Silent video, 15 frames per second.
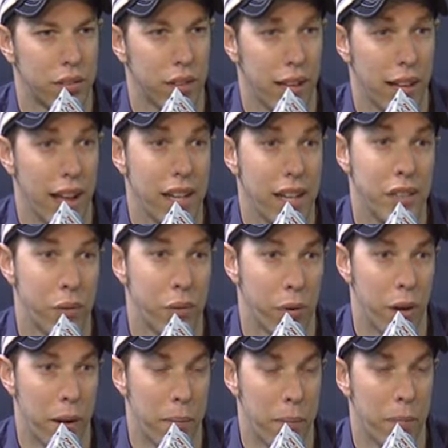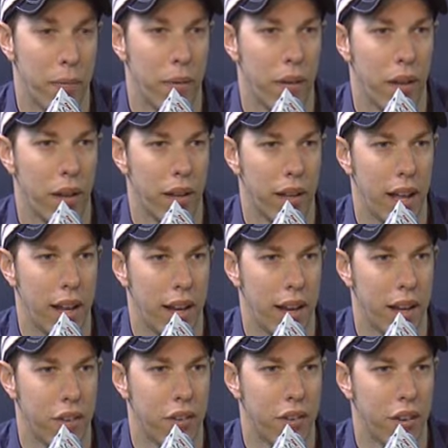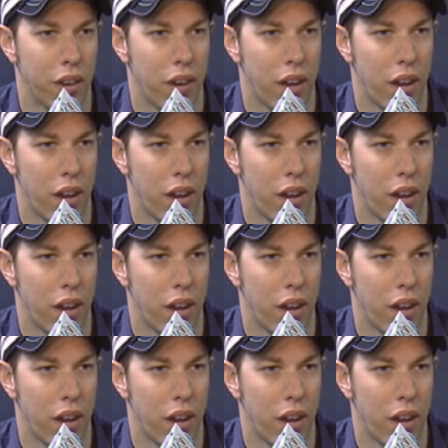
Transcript: like I screwed up at that age,